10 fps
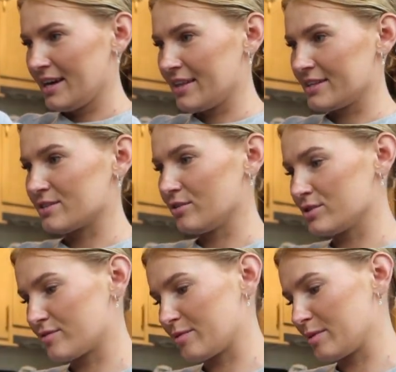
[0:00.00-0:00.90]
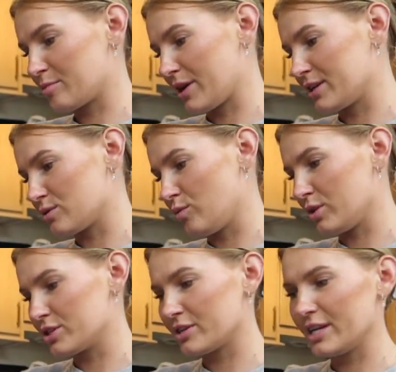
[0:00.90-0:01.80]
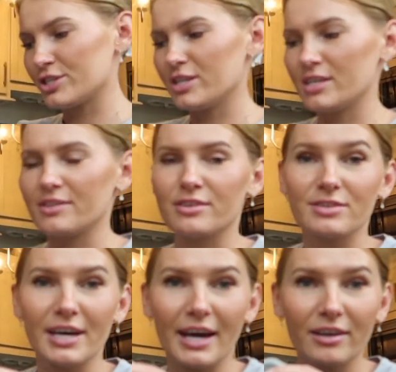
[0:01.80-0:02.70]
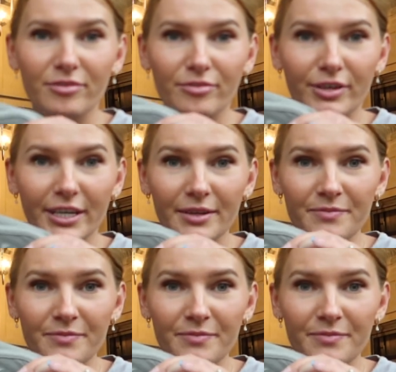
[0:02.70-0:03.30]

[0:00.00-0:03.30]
And it's also from the brand Wonder Nation, and they're tag free.